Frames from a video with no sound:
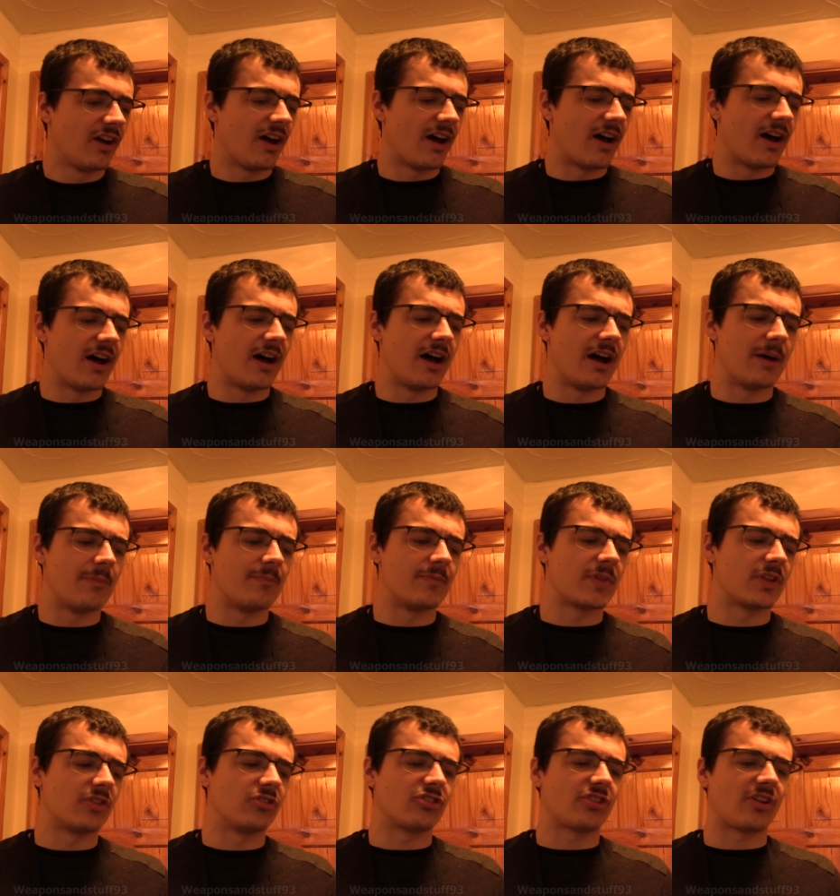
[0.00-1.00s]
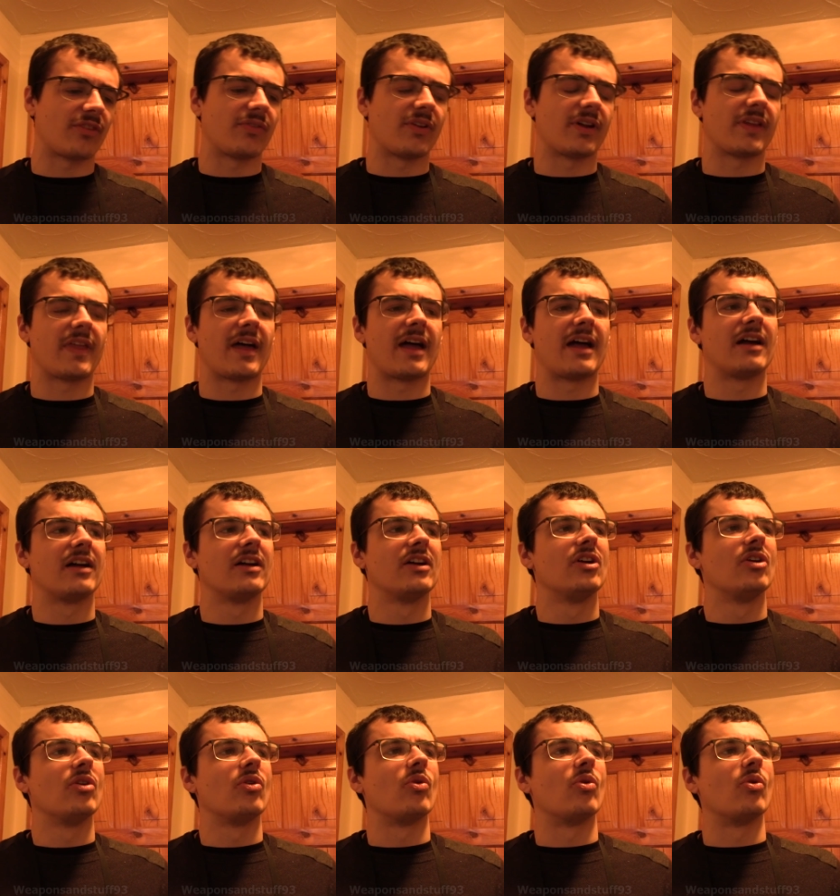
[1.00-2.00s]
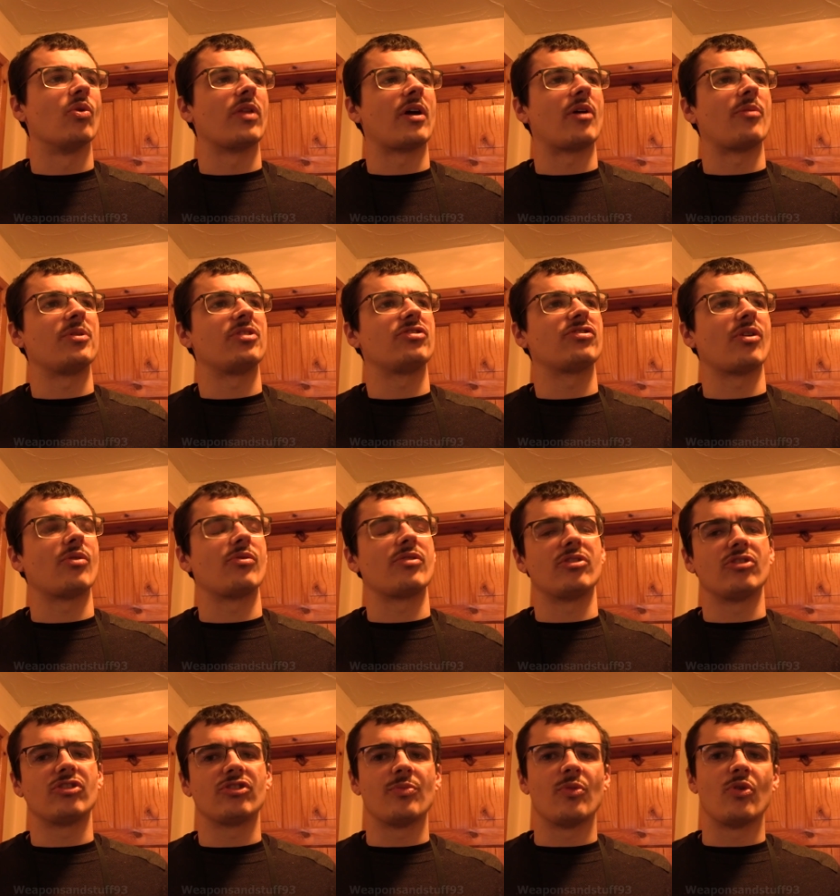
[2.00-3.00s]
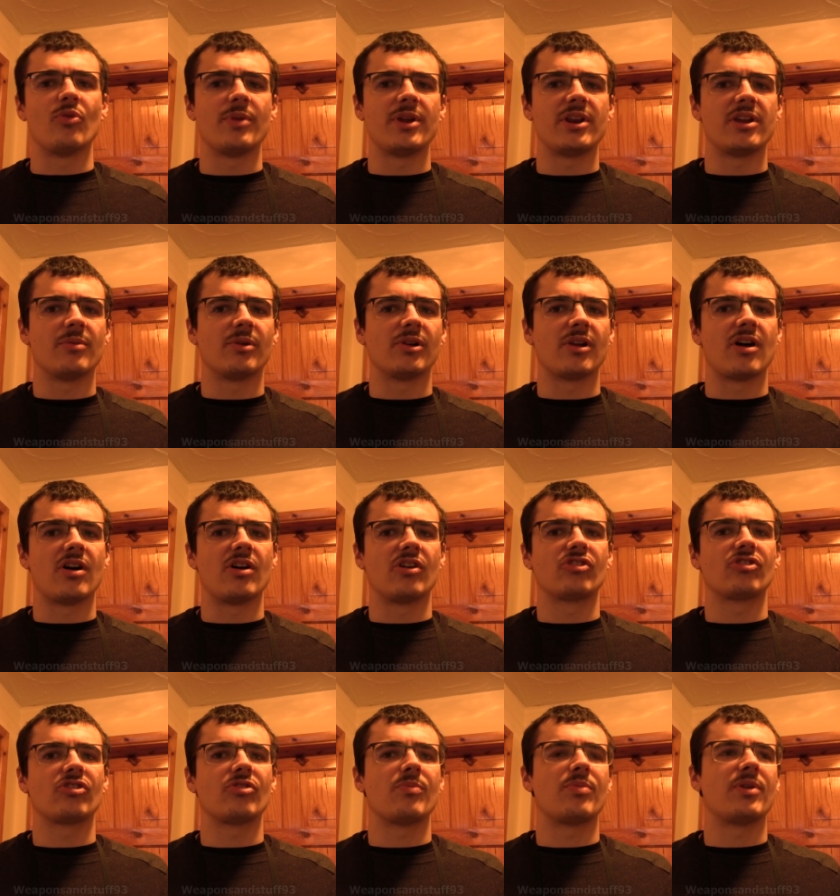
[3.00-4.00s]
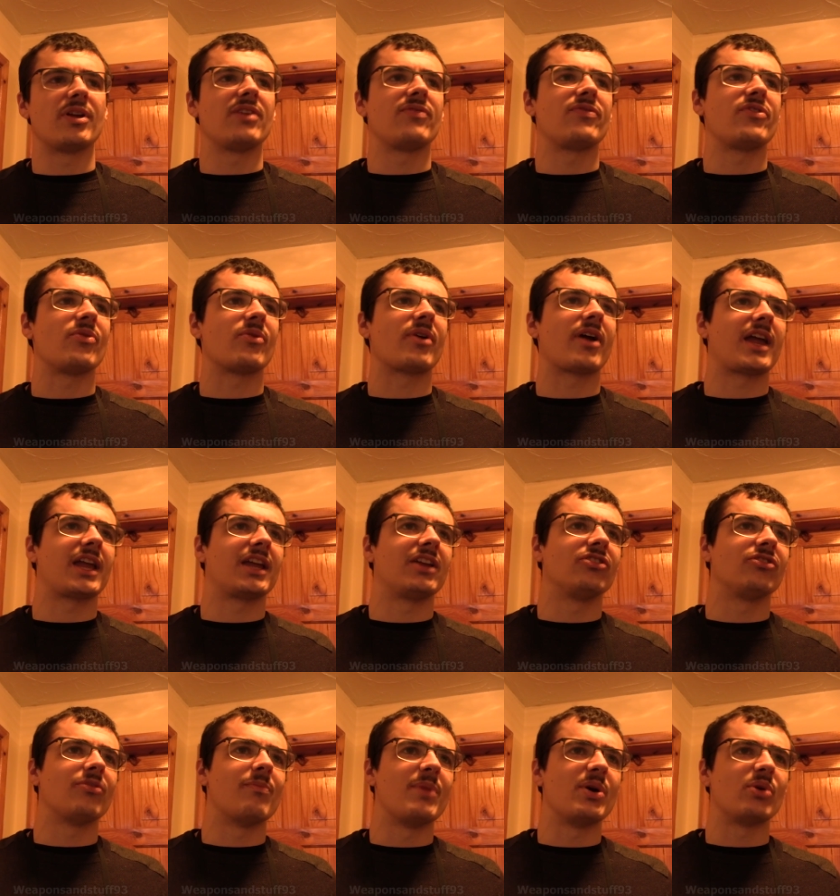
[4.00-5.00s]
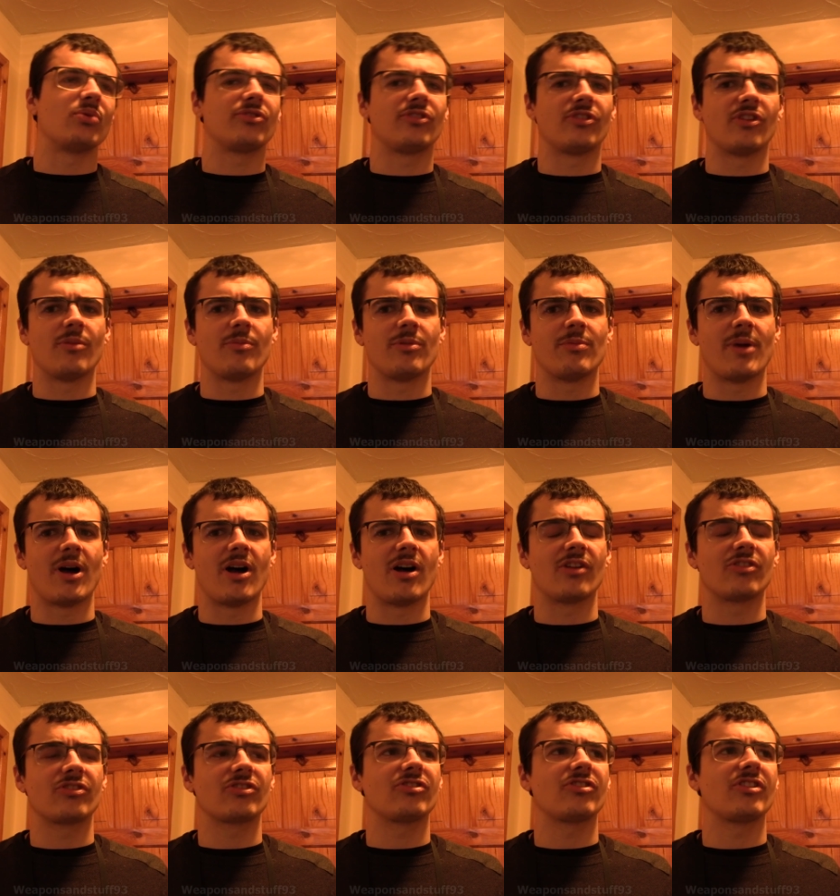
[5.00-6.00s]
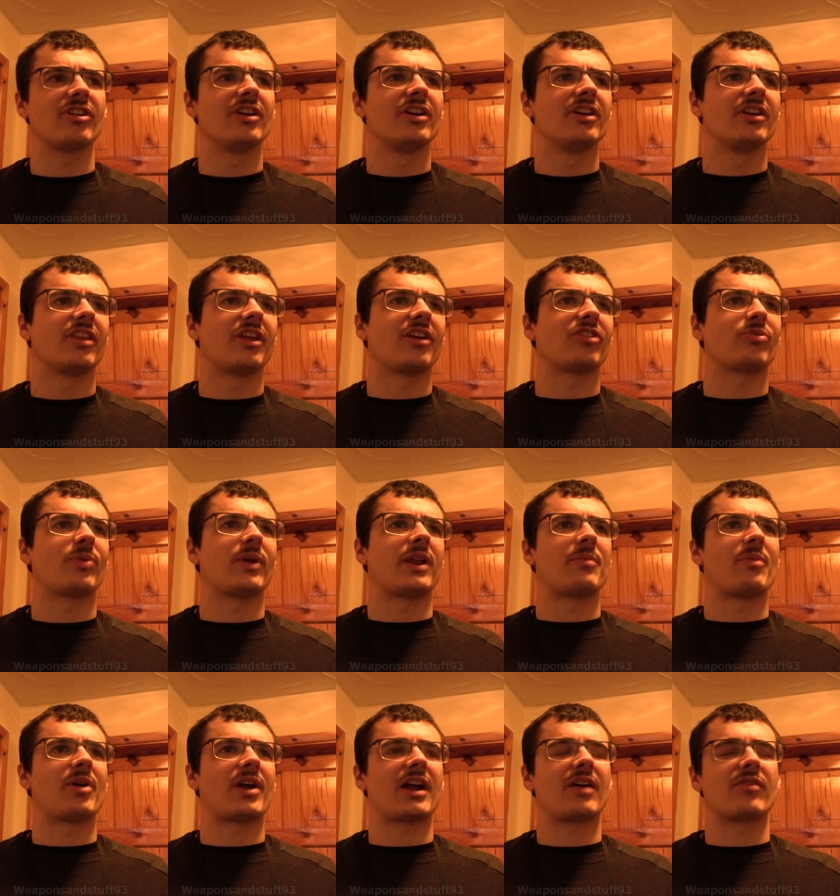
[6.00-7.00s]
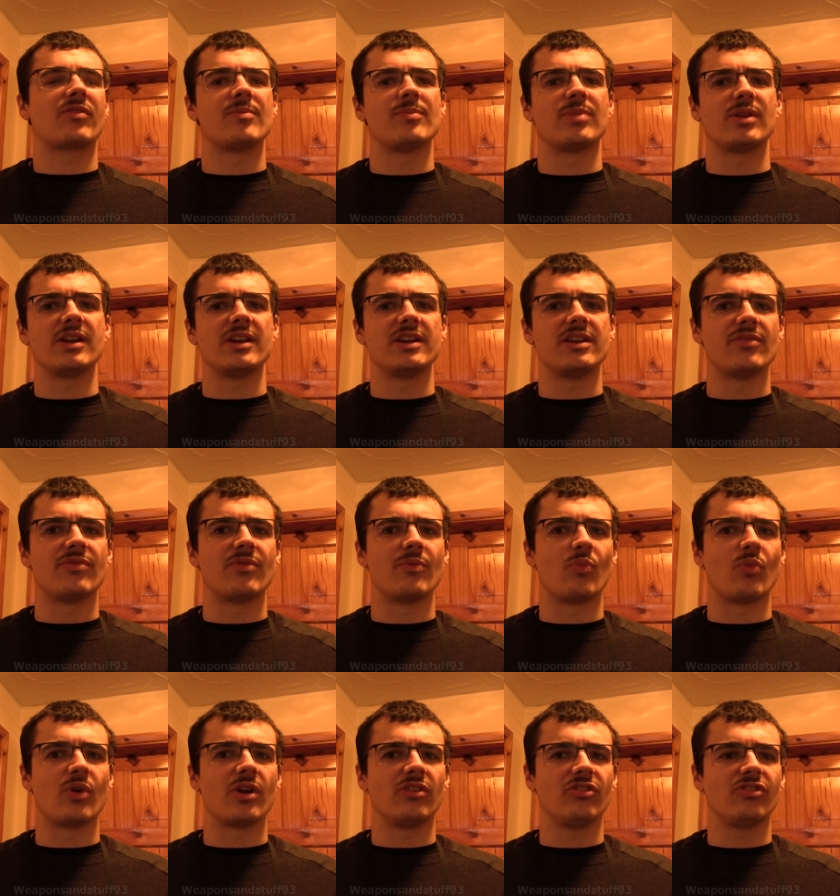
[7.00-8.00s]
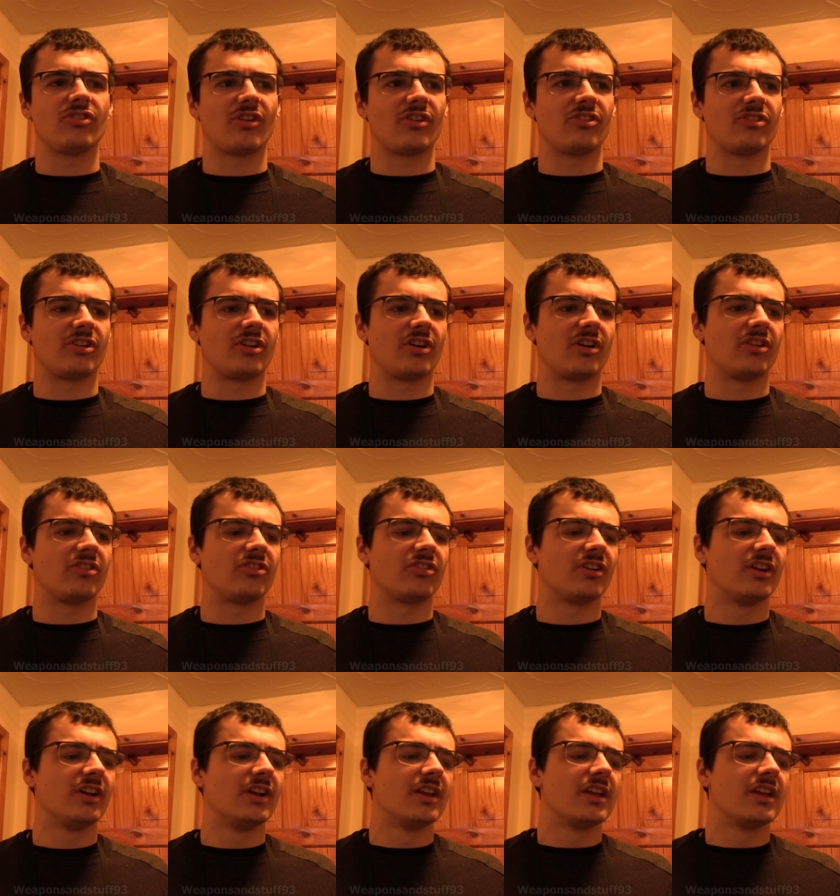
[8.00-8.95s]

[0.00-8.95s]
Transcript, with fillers: um, and stuff like that. Or they'll be sold in small, medium, or large. But if you're getting into milsurp masks, that's where they might have completely different weird sizing guides.